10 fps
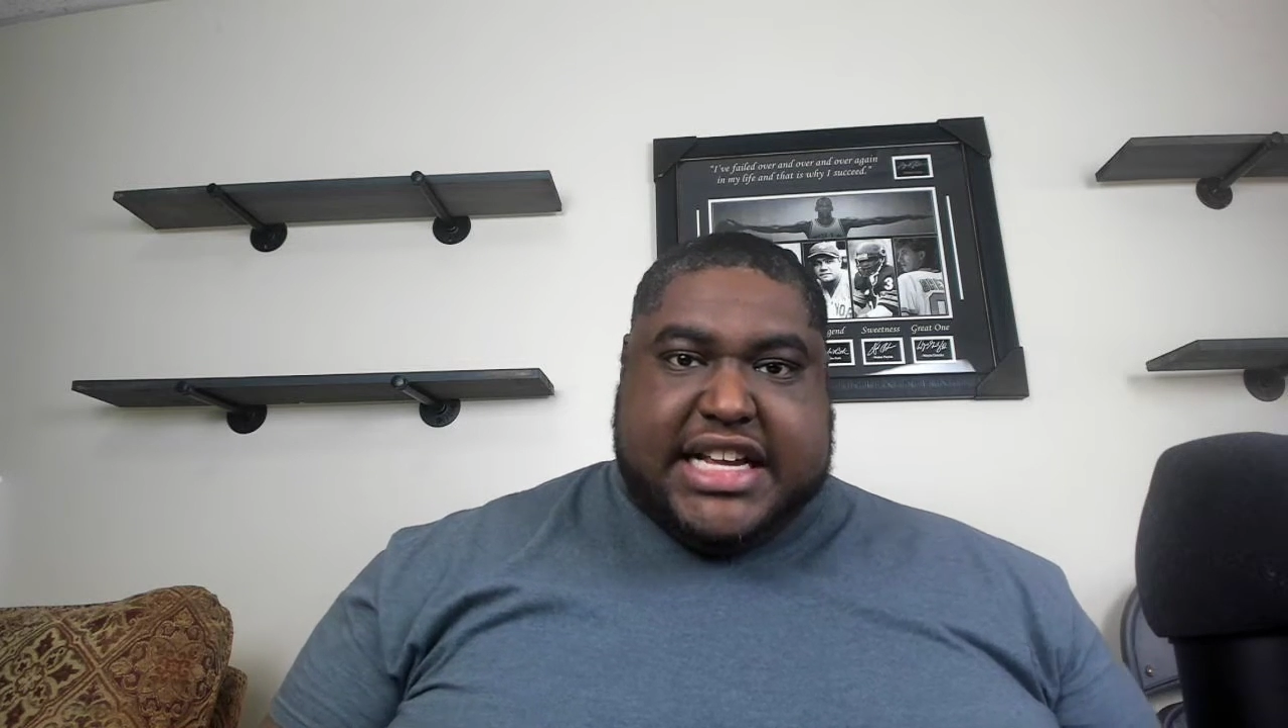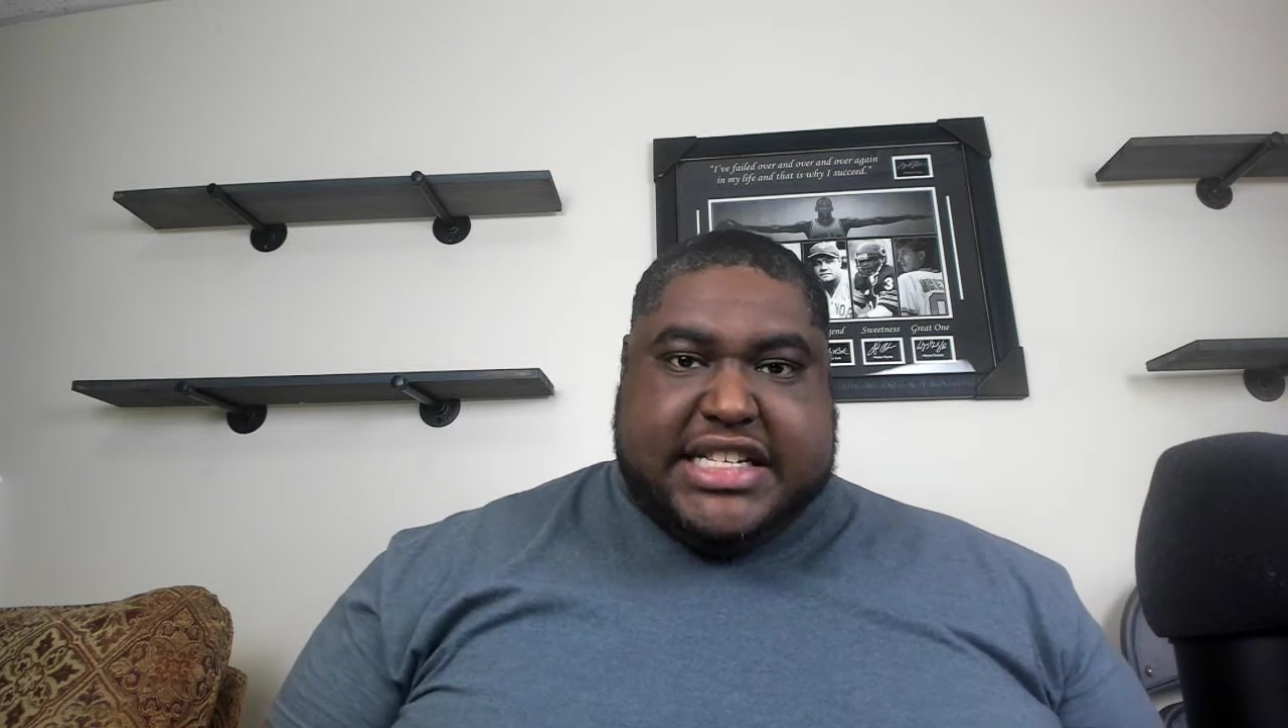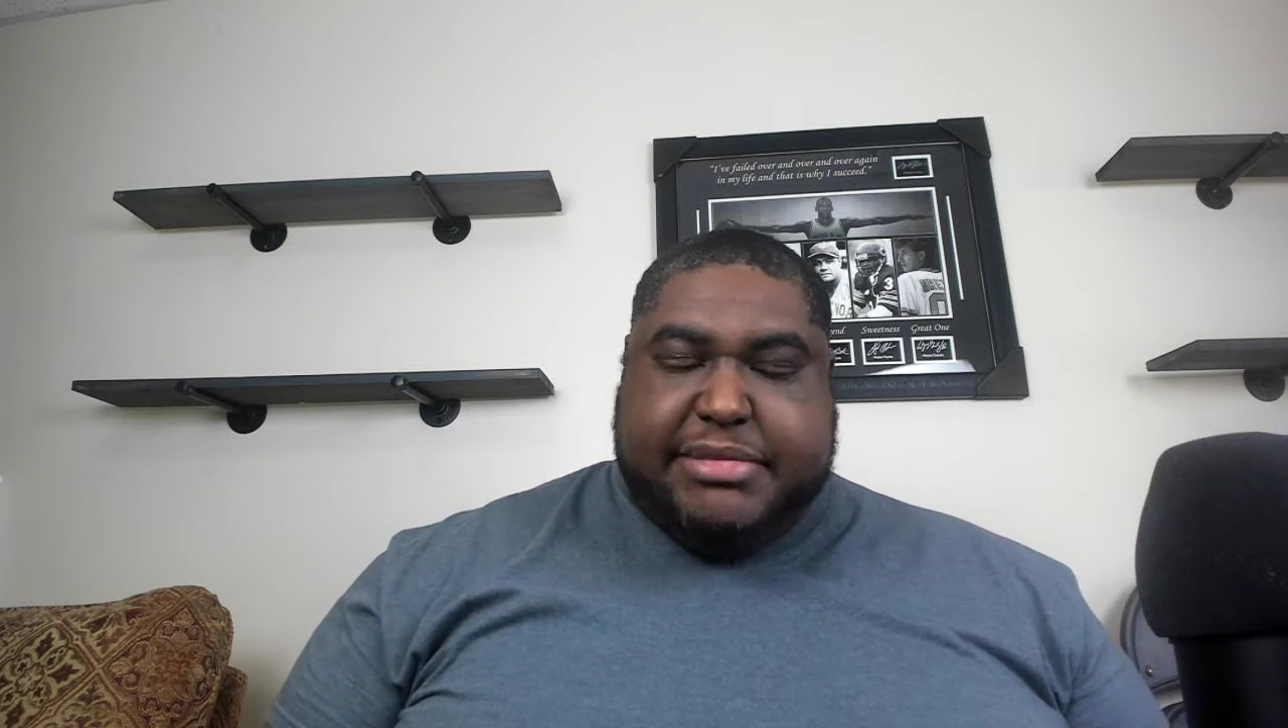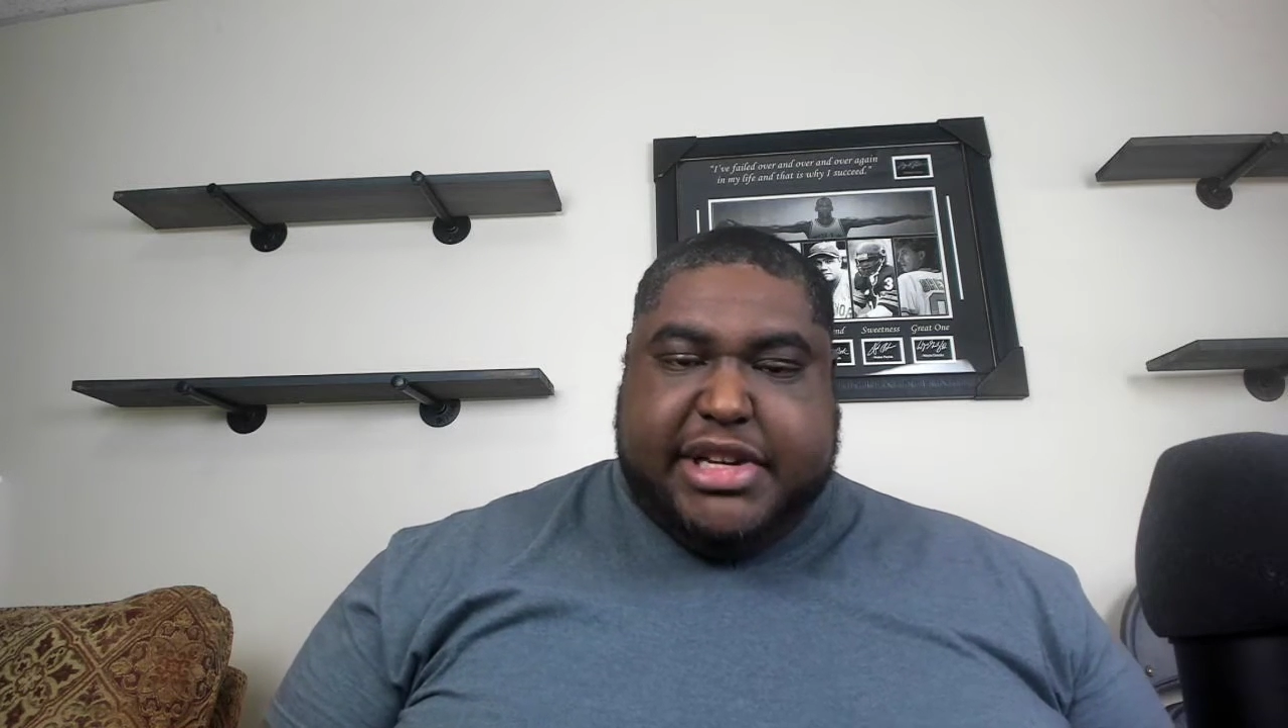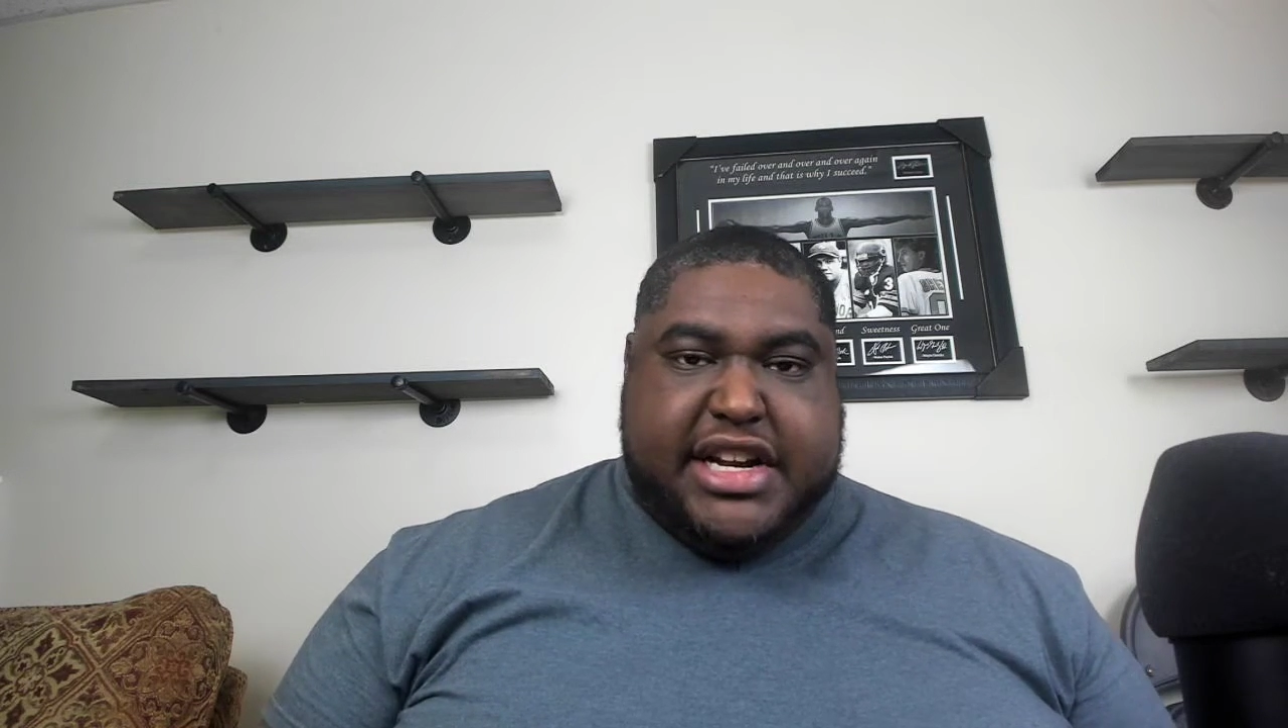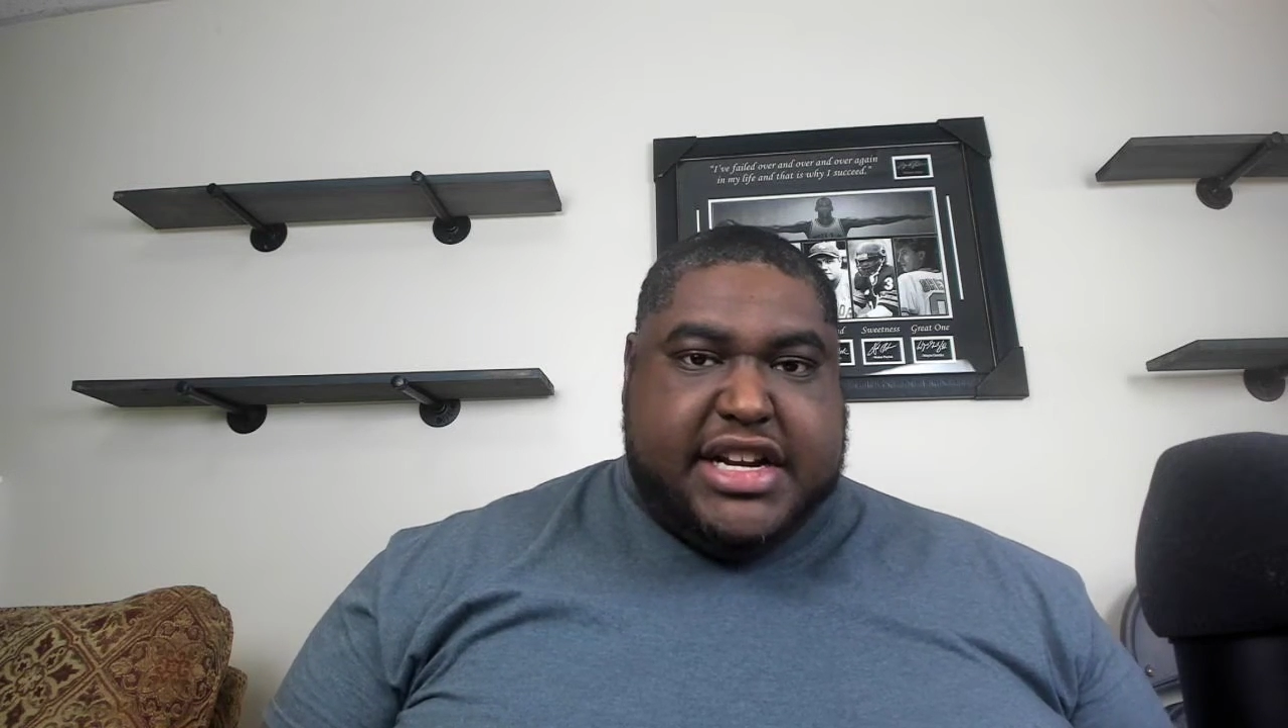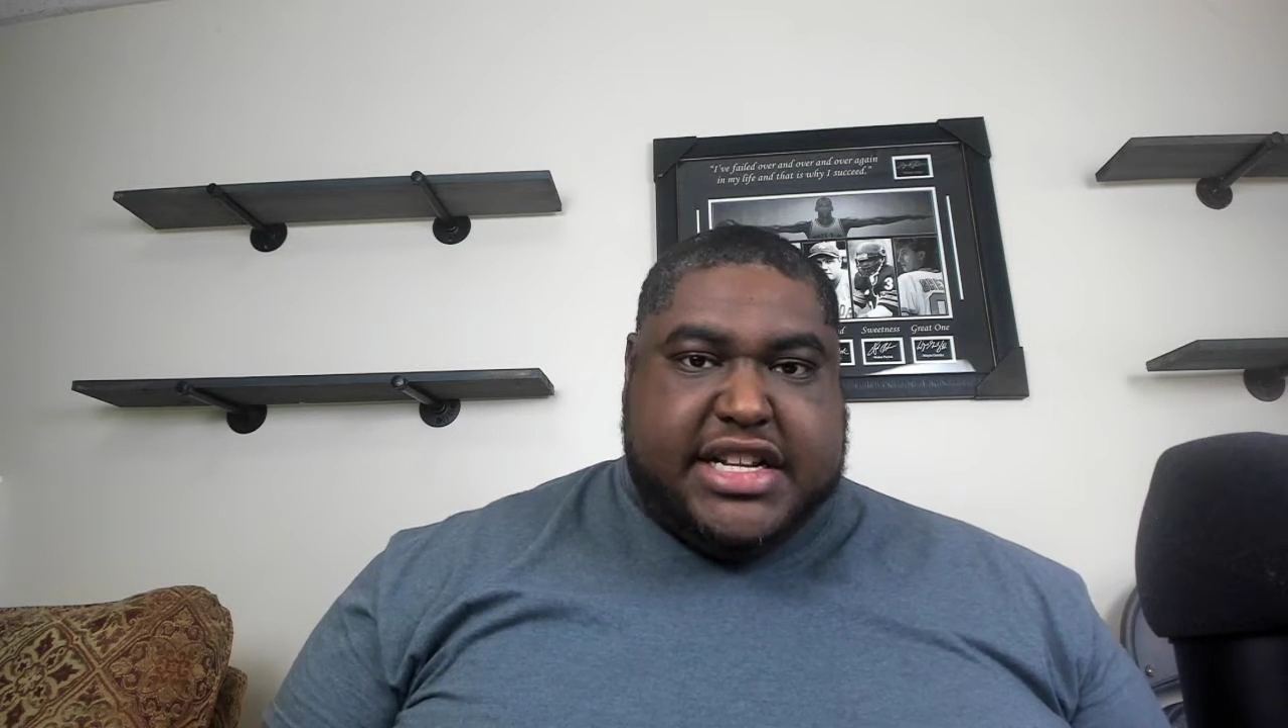something in the